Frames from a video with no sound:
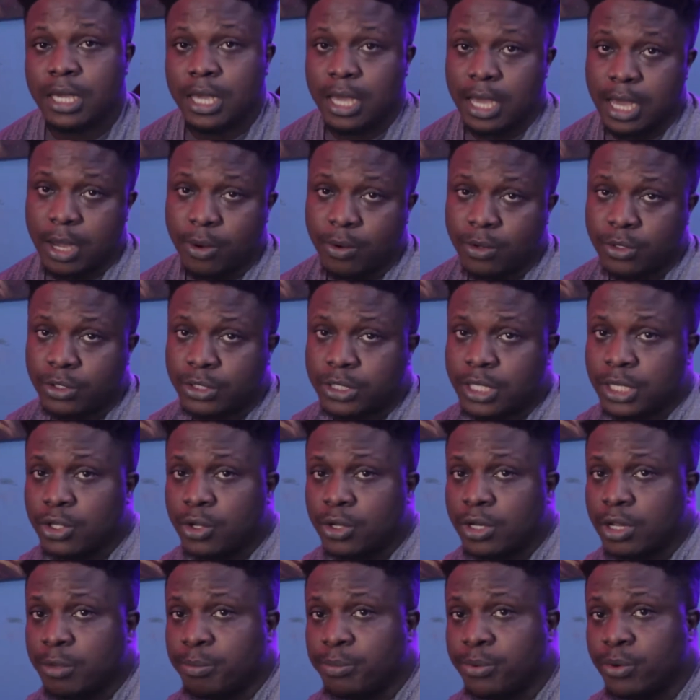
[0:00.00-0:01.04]
I want to take
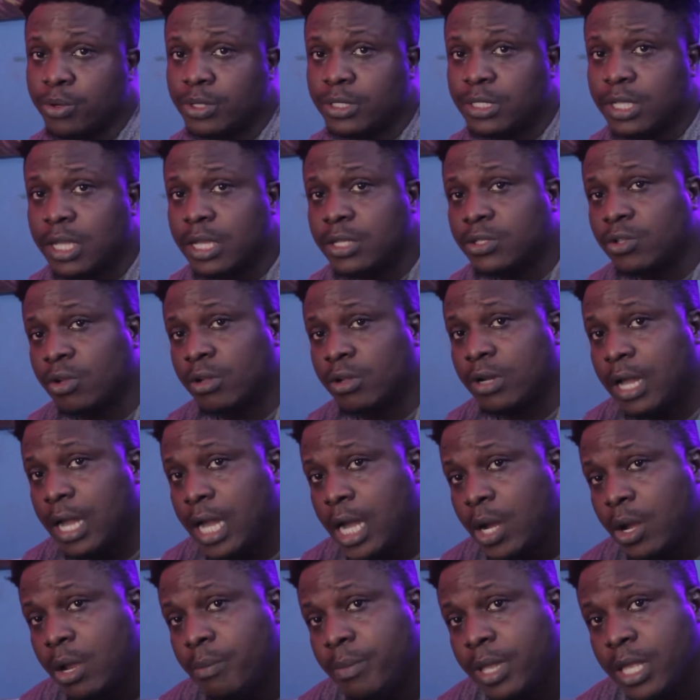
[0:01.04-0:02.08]
you on a process on
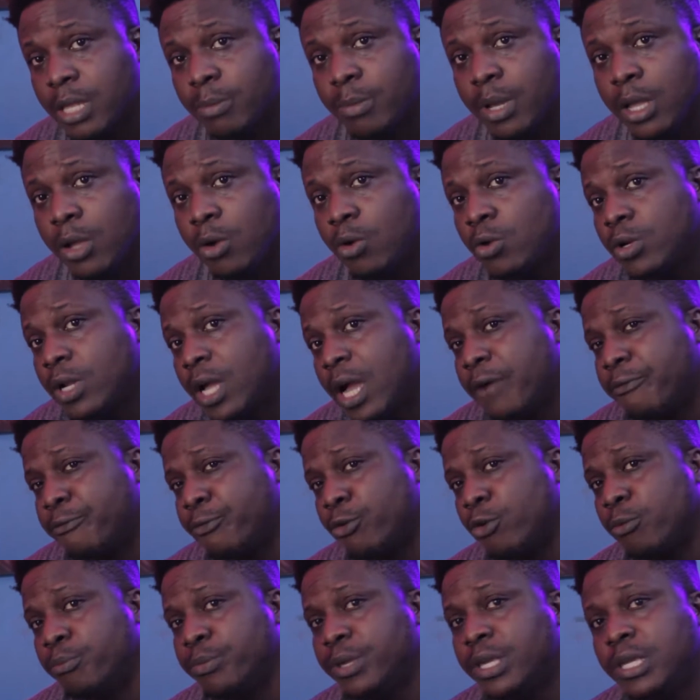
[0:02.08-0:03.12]
how I make my own
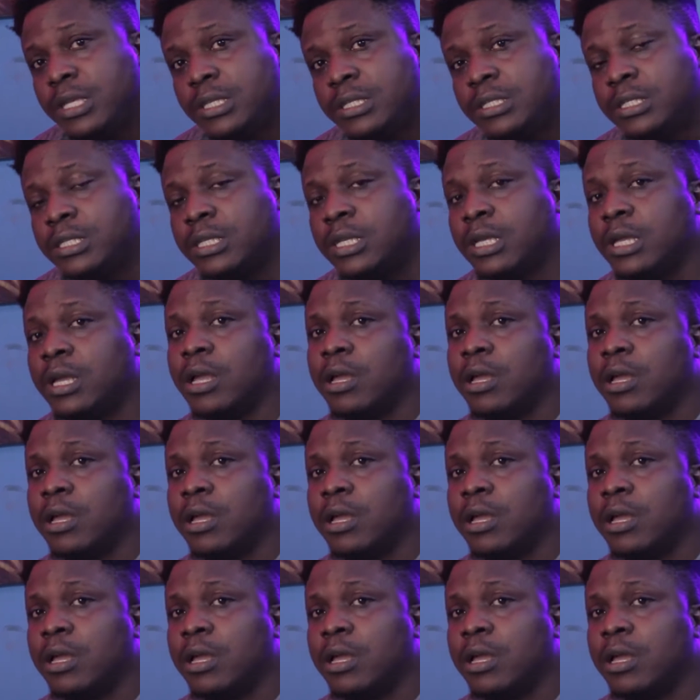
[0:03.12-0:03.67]
Afrobeat.